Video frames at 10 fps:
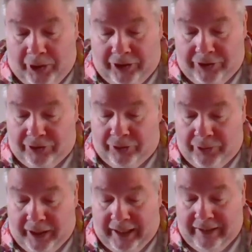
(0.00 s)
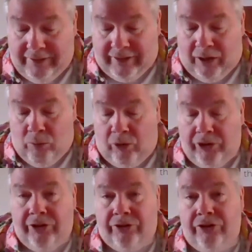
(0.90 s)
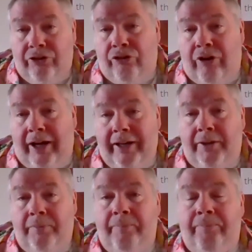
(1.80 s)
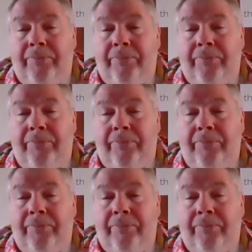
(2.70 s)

going to do is I want you to try them